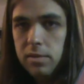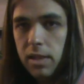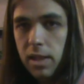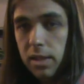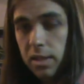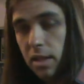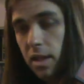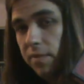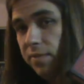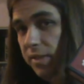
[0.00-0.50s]
I
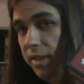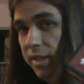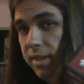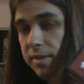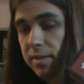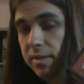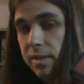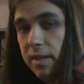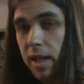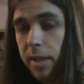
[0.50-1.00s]
loved it.
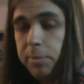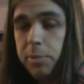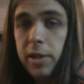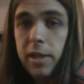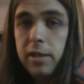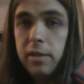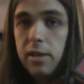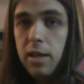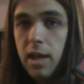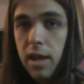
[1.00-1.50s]
I
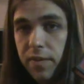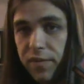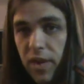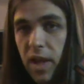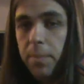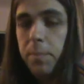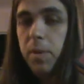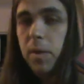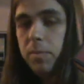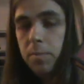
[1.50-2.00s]
played a lot of
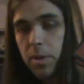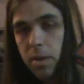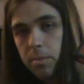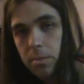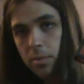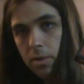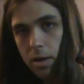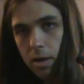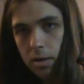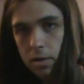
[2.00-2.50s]
Epic
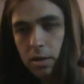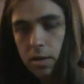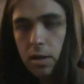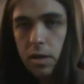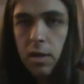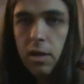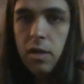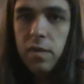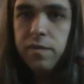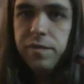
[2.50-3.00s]
Pinball
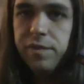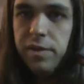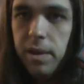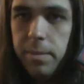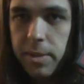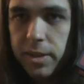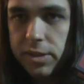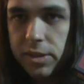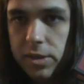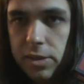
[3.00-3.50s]
for
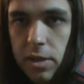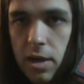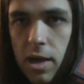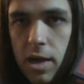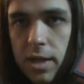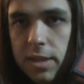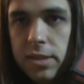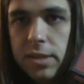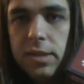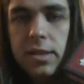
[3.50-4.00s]

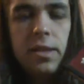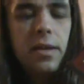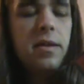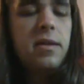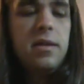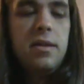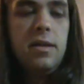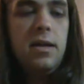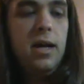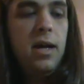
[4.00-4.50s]
MS-DOS,
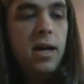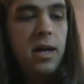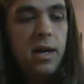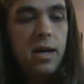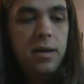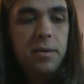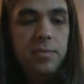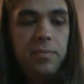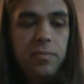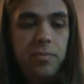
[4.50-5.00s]

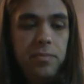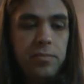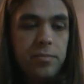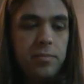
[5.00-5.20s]
and